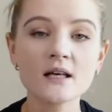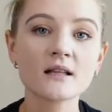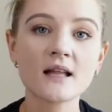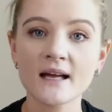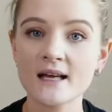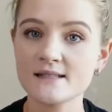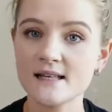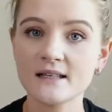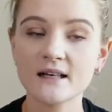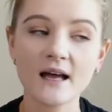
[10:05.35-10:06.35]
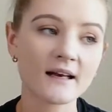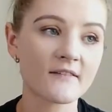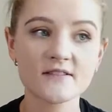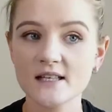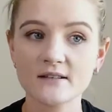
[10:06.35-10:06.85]
Like I said, and I've
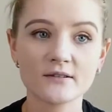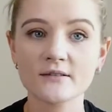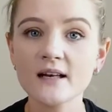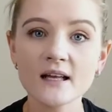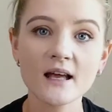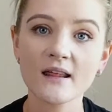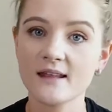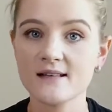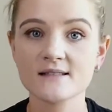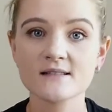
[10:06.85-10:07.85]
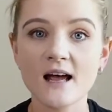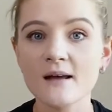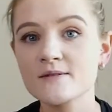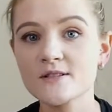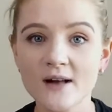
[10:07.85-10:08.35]
said it already 1,000
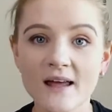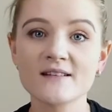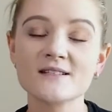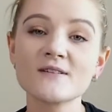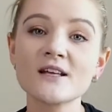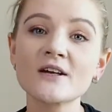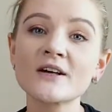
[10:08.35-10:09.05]
times throughout this video,